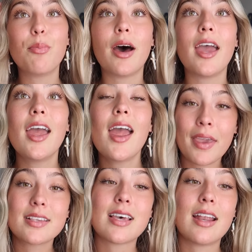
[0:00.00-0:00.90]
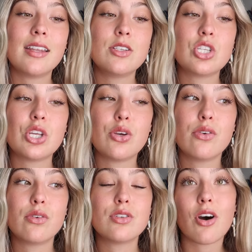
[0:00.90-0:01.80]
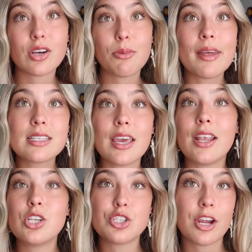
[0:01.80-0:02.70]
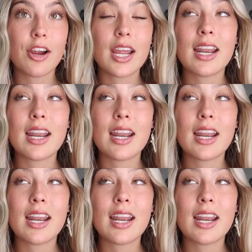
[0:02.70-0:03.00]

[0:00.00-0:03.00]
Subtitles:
but I'm excited to document it and share it,